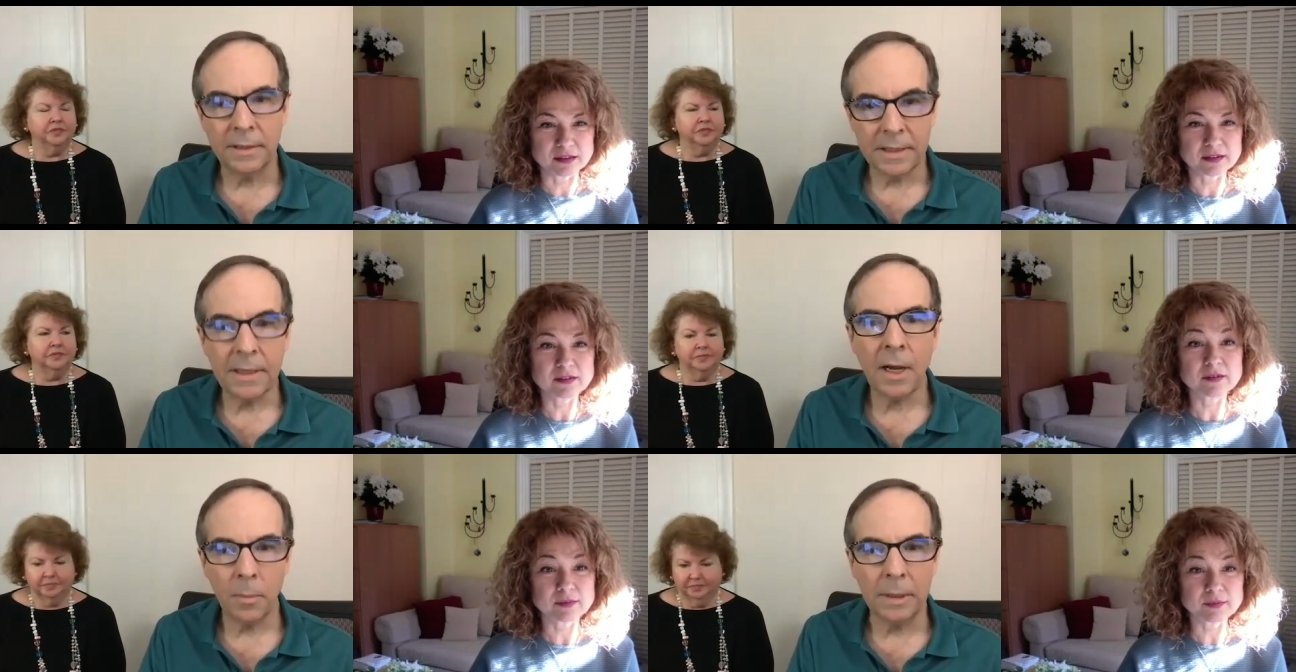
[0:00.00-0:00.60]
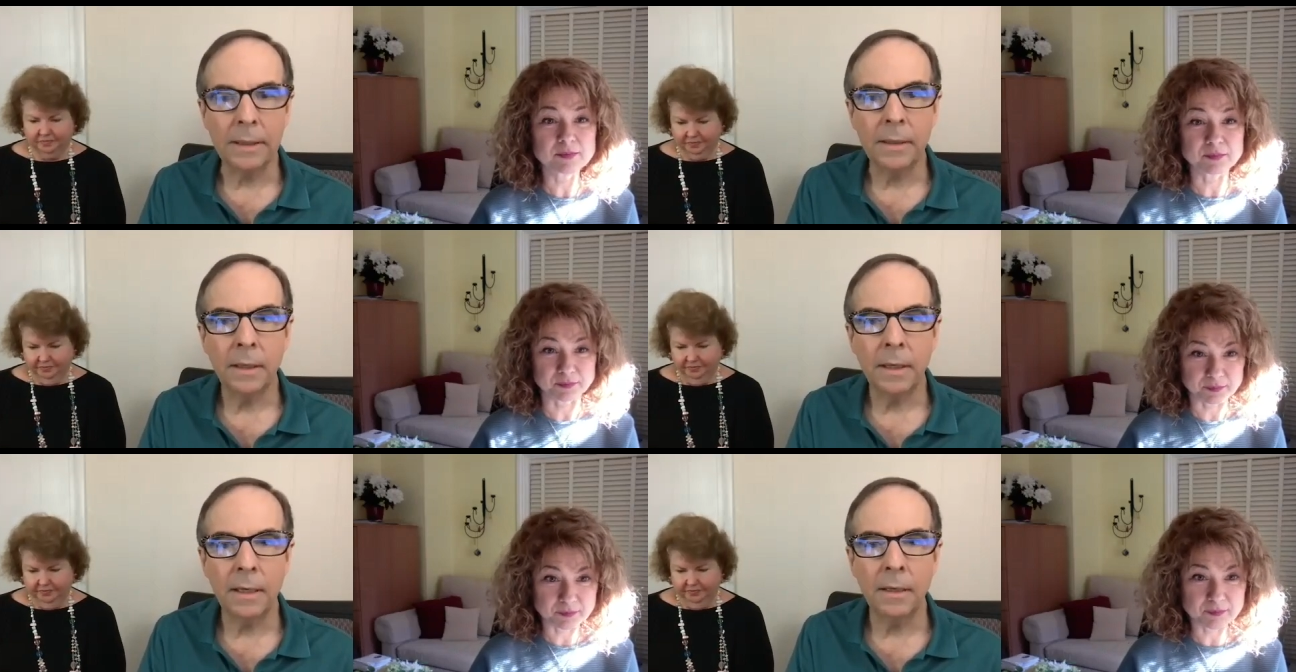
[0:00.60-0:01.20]
Speaker 1: did help me
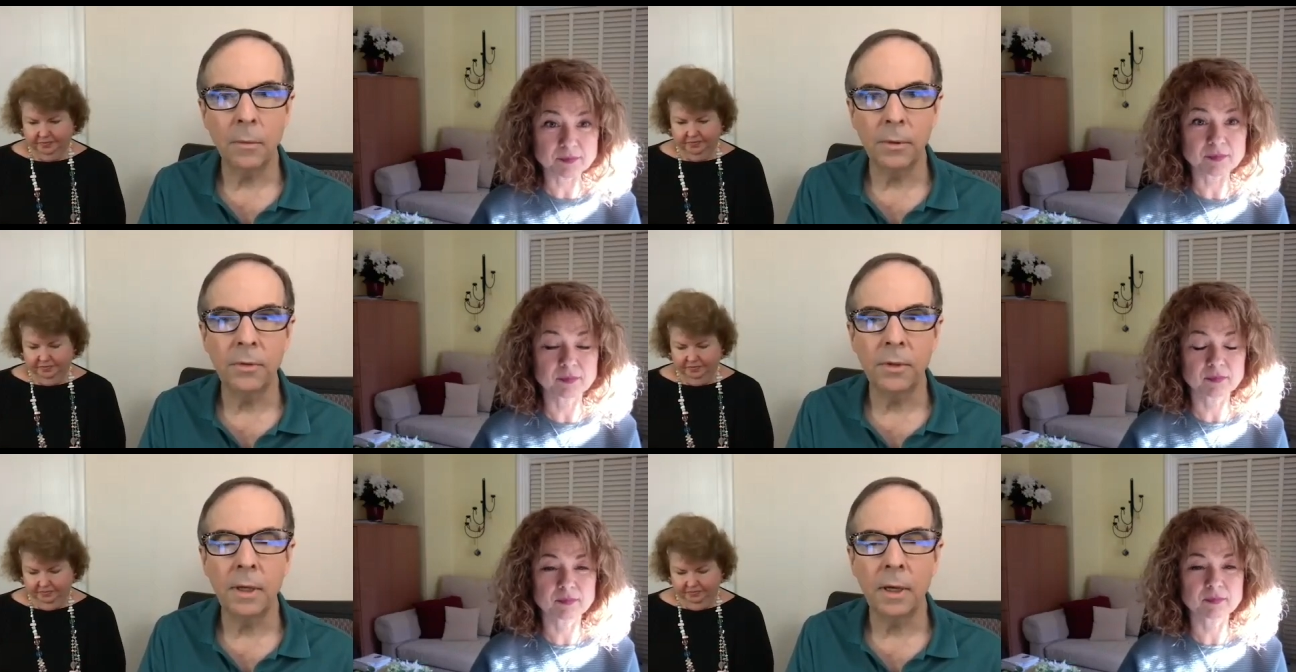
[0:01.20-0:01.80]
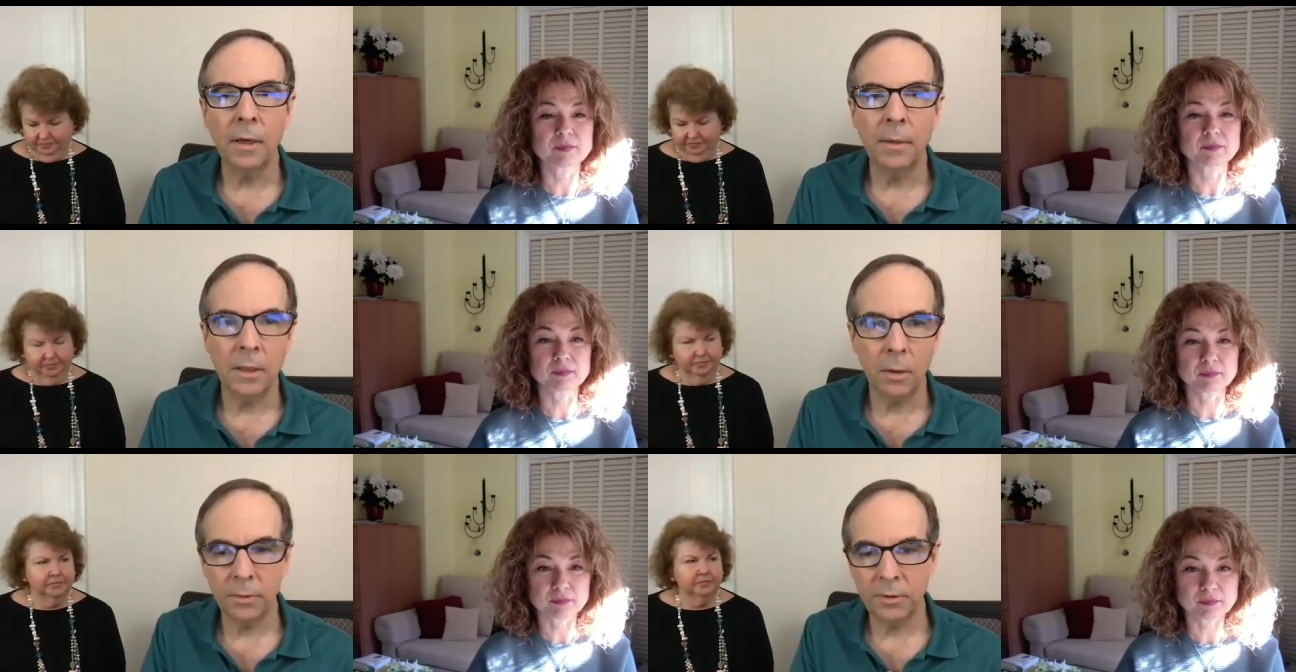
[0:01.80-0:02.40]
and it was uh, you know it was a